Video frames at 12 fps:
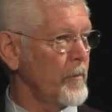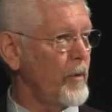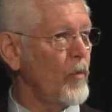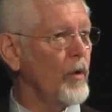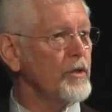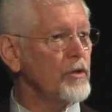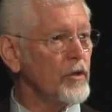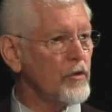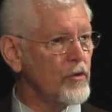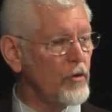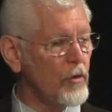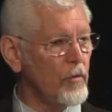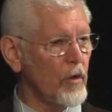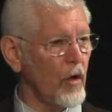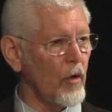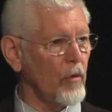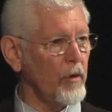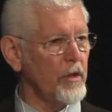But what you do
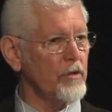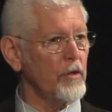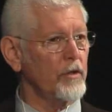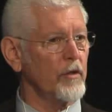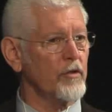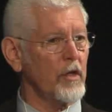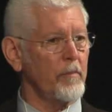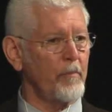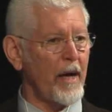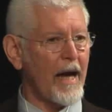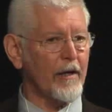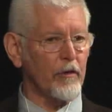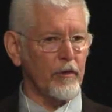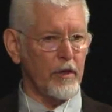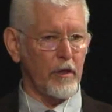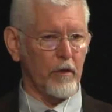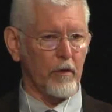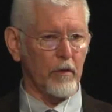know is that there's a pattern
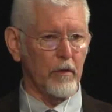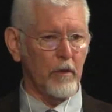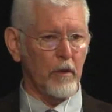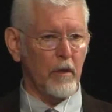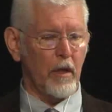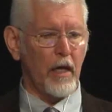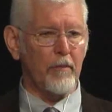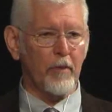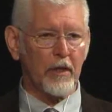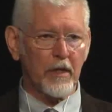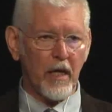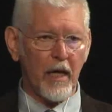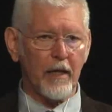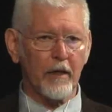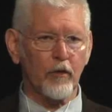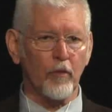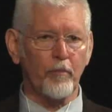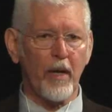here, a
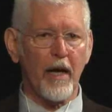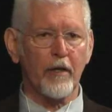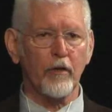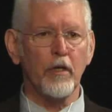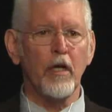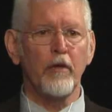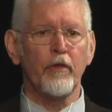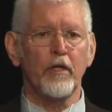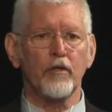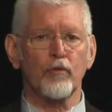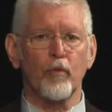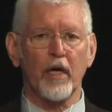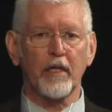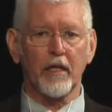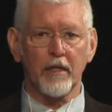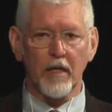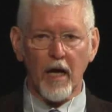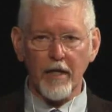mechanical pattern that is
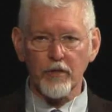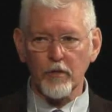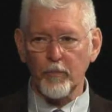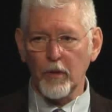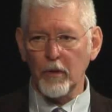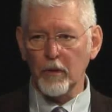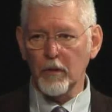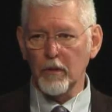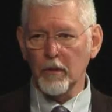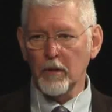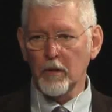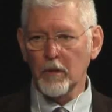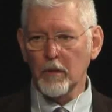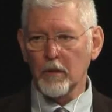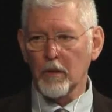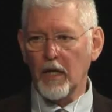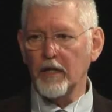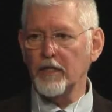recognizable
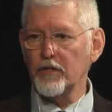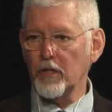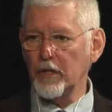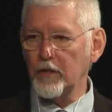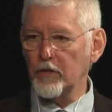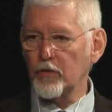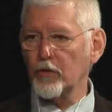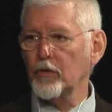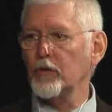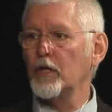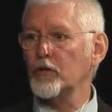and is in turn